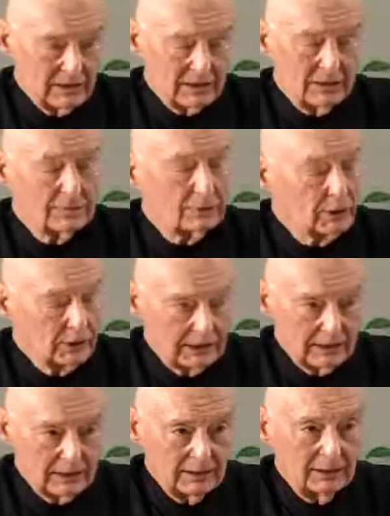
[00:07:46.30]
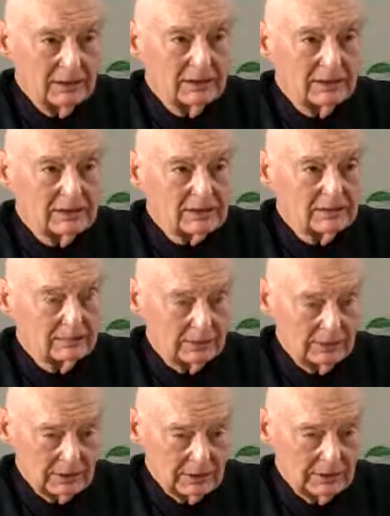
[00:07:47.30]
It's a protein. It's a
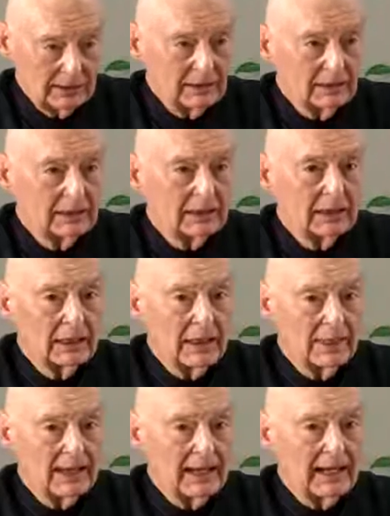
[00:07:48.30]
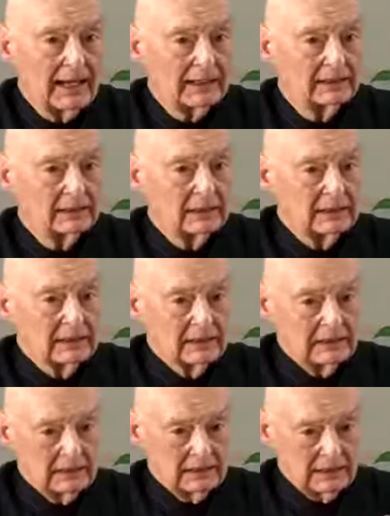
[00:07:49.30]
protein that
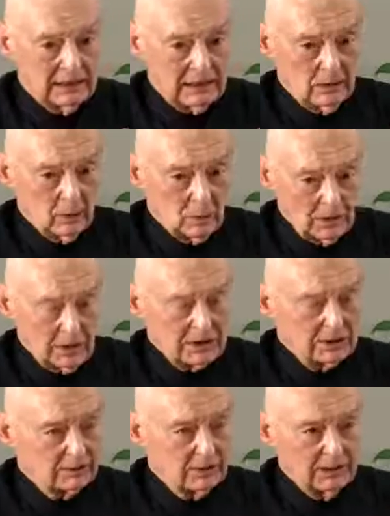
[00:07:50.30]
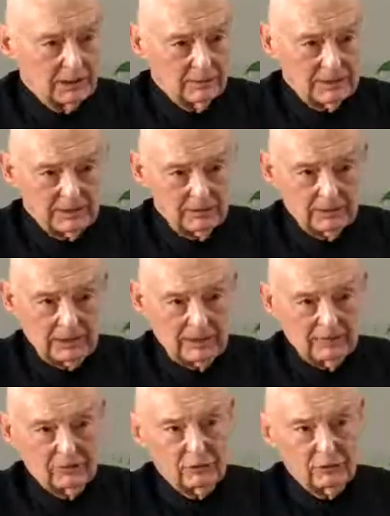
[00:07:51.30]
works with the B12